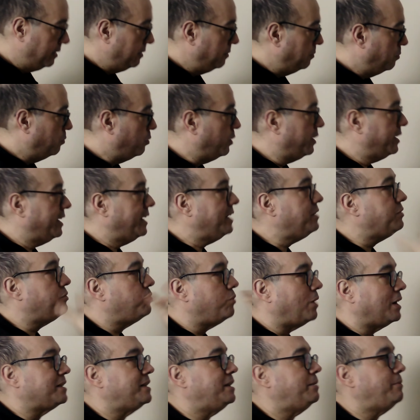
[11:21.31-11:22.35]
We need to
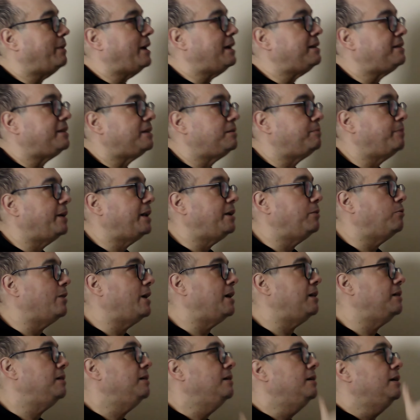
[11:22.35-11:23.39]
activate it very
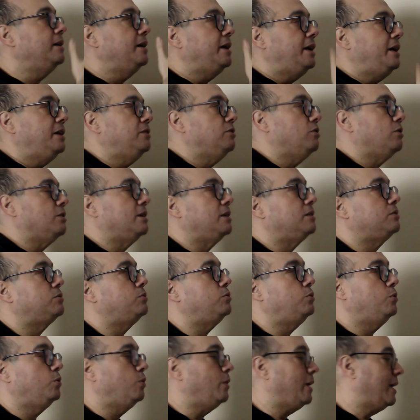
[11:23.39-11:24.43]
well in order to
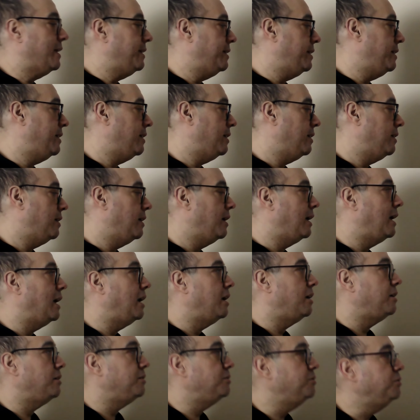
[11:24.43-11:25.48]
do any
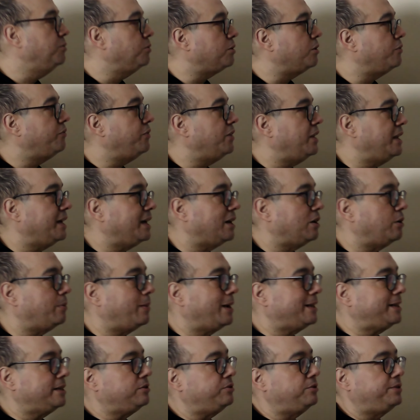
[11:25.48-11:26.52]
nucleophilic aromatic
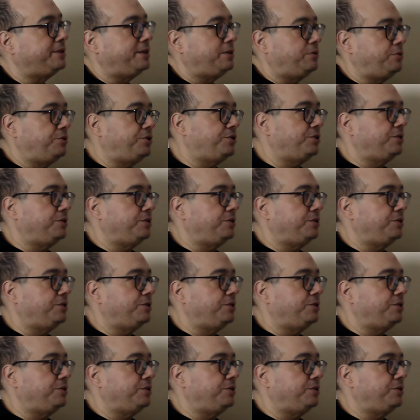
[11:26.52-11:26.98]
substitution.